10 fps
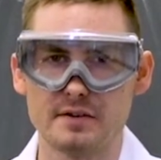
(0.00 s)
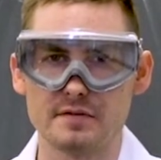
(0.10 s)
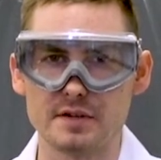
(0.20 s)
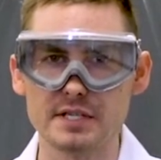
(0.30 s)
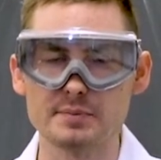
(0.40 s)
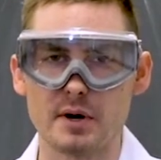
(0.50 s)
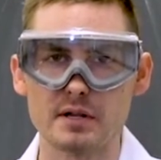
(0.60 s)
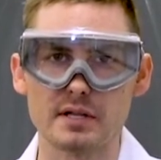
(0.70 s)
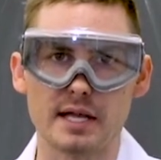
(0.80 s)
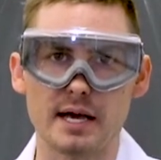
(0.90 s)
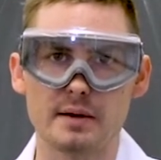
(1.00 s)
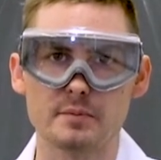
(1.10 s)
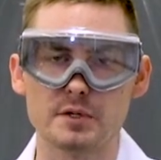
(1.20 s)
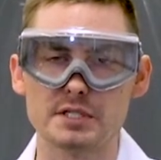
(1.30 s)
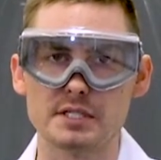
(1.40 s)
For this part of the
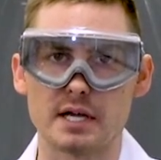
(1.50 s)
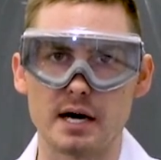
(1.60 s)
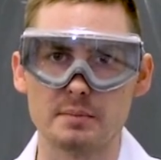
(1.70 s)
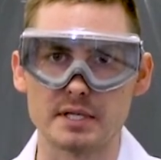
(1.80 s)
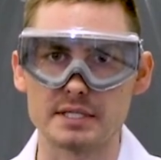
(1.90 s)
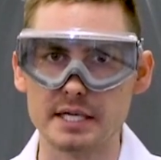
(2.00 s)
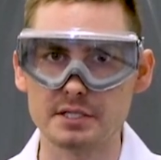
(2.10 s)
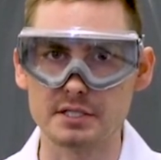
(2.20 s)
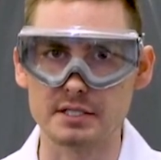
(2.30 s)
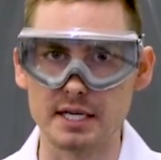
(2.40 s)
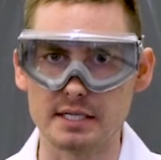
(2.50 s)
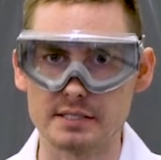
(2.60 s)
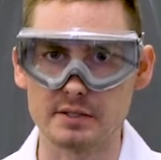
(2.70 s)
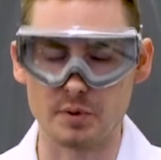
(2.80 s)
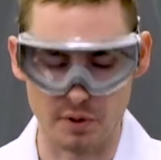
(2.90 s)
lab, which is the complexation
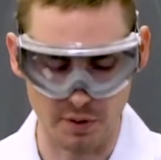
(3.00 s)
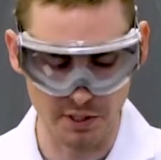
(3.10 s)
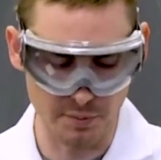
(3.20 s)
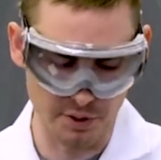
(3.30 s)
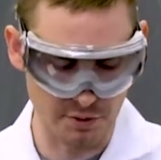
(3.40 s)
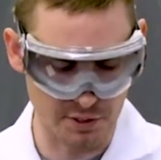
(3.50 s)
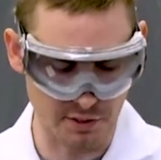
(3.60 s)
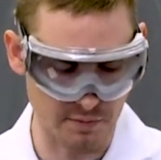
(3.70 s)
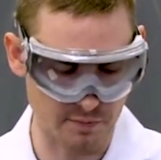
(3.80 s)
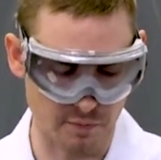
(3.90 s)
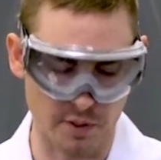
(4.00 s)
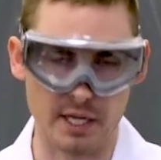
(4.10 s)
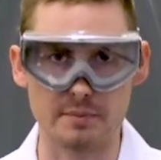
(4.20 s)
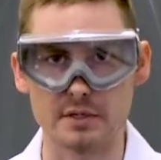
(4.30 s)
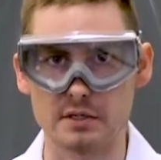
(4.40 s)
test, we're going to be using 4
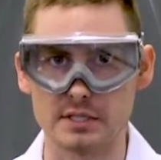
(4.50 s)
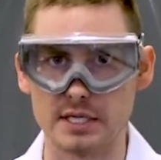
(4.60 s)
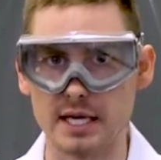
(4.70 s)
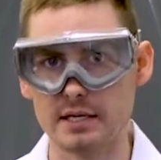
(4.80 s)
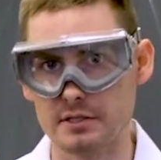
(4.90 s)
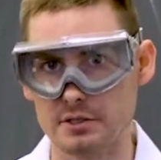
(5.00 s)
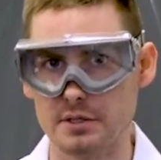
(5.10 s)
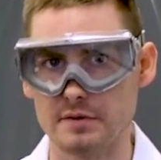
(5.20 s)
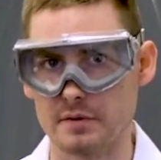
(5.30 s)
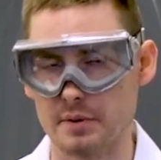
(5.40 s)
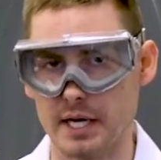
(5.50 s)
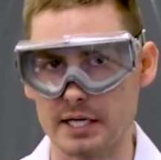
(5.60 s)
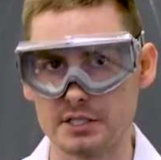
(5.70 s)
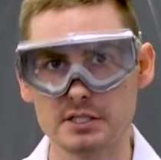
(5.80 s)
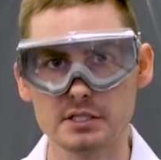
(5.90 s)
chemicals again in 2 different
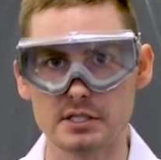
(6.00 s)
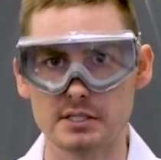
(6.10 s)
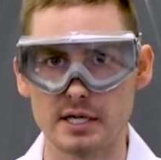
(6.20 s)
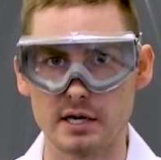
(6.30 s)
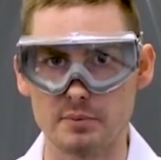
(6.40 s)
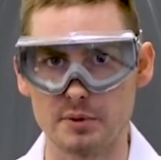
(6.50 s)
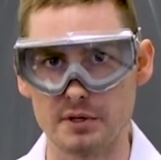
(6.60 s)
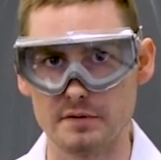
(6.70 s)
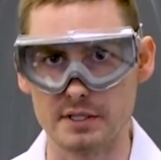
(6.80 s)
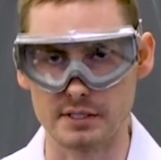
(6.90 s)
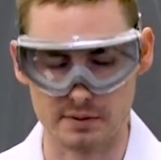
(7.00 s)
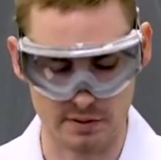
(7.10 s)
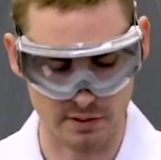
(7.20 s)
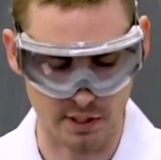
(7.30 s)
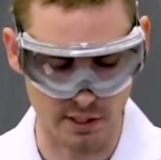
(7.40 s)
reactions, just like our previous
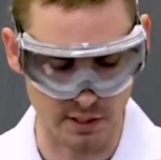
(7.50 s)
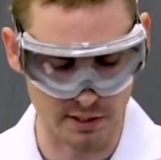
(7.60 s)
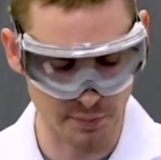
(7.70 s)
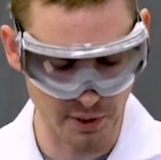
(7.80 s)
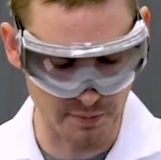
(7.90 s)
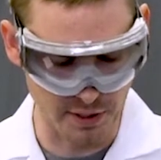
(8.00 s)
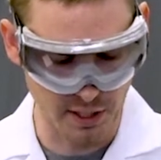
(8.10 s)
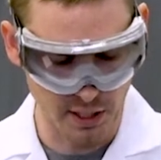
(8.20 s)
experiment.